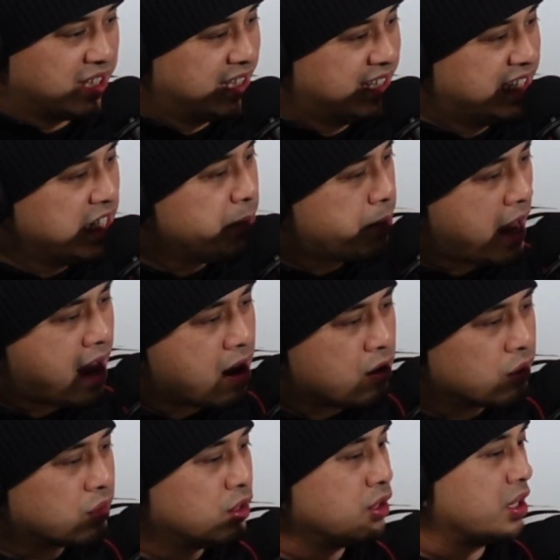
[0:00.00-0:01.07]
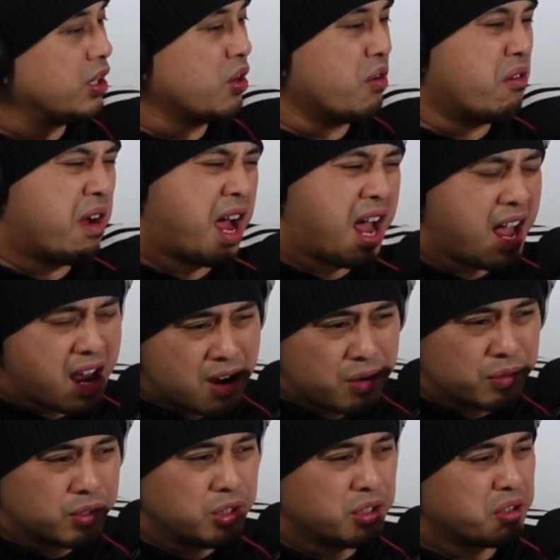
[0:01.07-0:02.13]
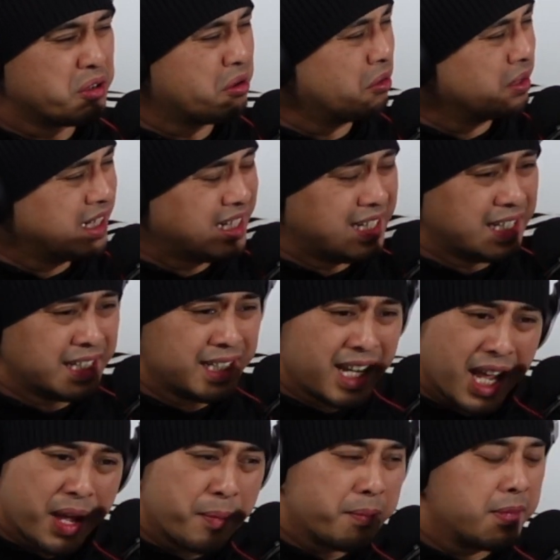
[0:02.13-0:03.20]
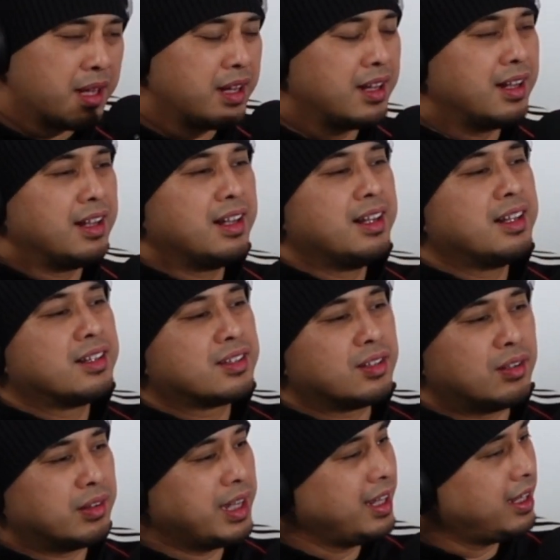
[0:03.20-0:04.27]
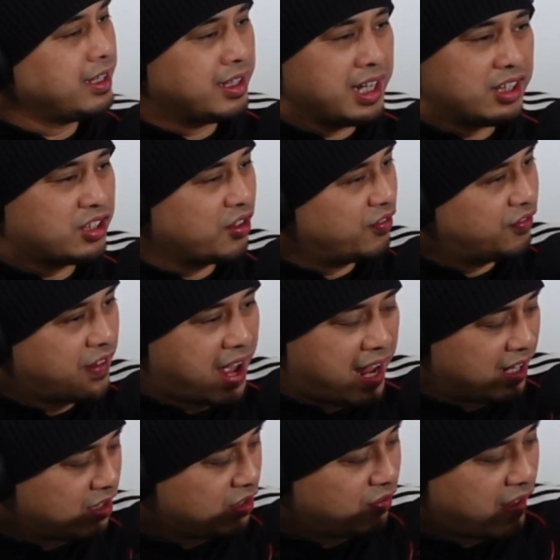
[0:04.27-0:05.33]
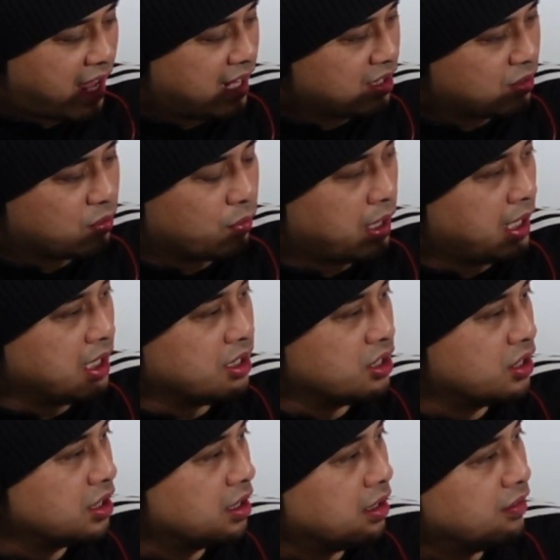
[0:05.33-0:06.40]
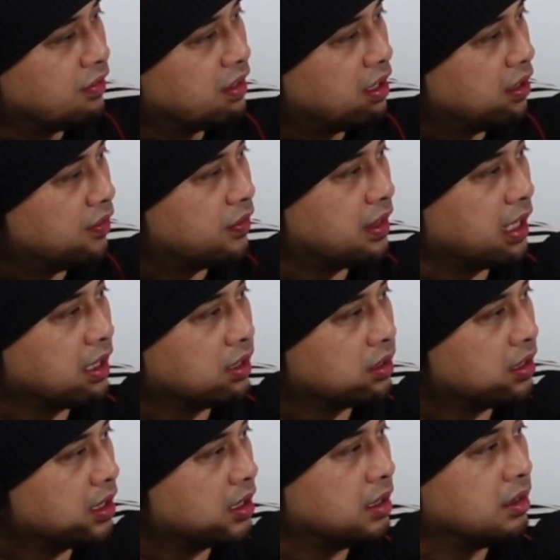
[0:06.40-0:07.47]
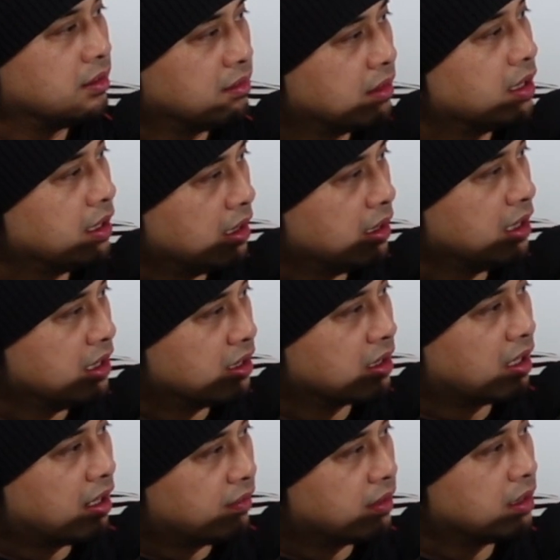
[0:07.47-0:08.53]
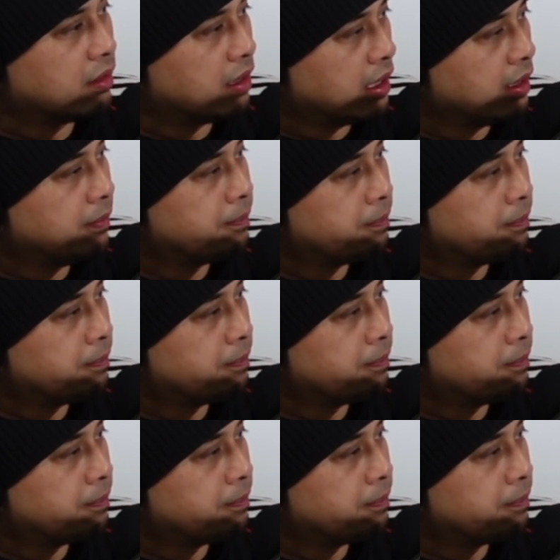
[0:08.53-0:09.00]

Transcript: deep house, you can go house, you can go EDM. So it's a vast range of things that you need to cover, right?